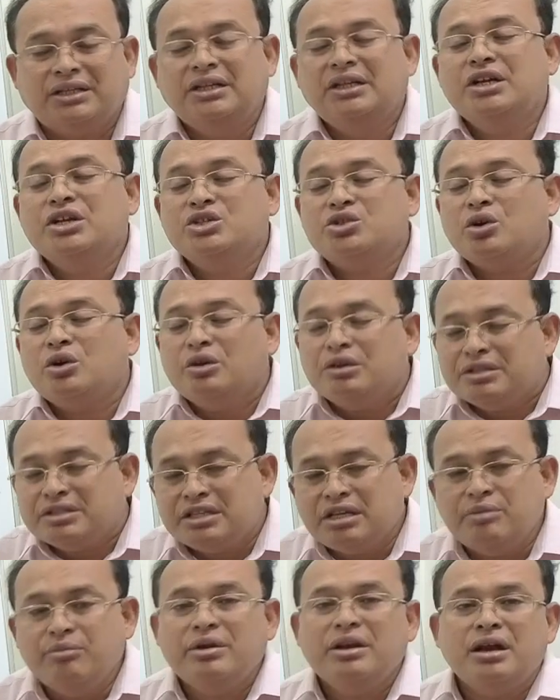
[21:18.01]
So
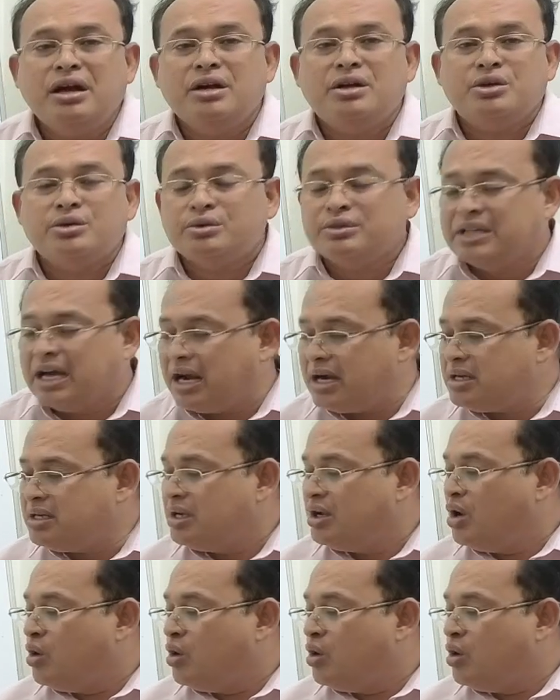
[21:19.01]
similar to that,